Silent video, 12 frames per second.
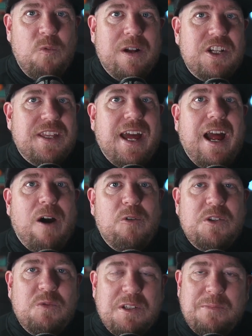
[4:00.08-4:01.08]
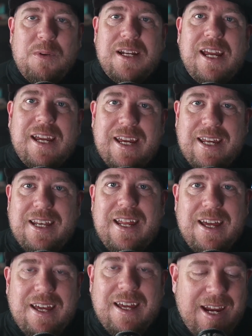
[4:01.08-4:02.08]
which the house was bringing in
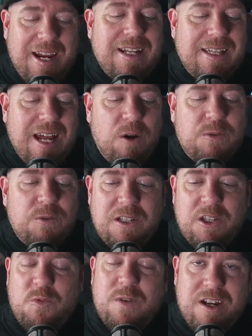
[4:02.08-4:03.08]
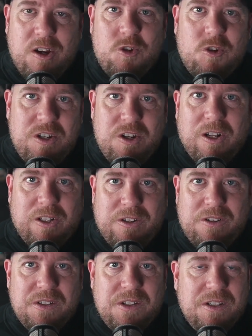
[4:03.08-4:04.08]

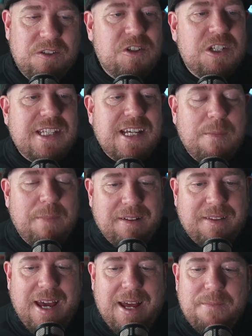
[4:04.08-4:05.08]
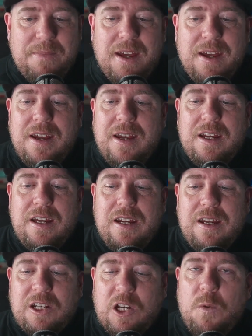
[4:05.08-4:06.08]
$8,300. So just think about that.
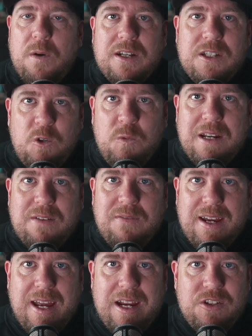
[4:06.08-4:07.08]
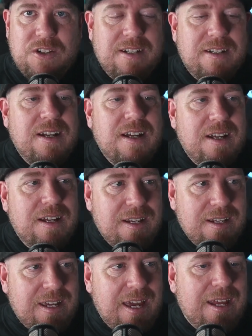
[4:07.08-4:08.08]
Go on a 2-week vacation,
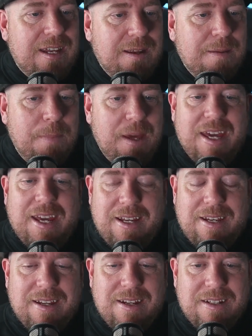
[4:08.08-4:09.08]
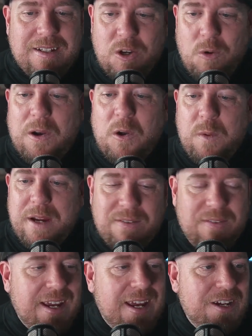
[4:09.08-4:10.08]
get paid. Go on a week
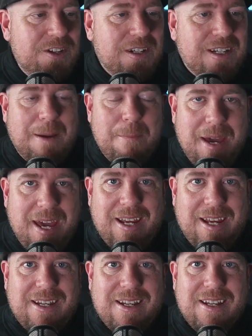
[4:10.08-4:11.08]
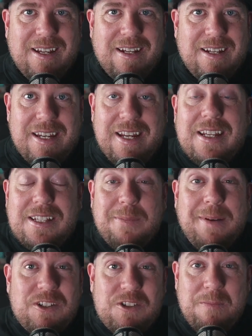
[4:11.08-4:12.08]
vacation, get paid. Need some
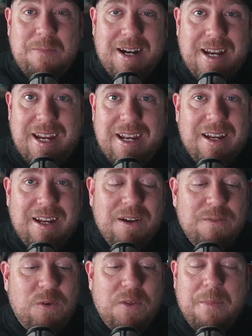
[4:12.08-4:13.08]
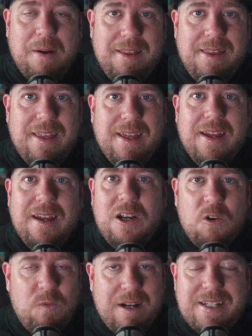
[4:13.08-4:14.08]
extra money for the month?
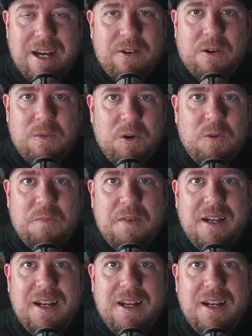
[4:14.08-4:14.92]
Rent out a room.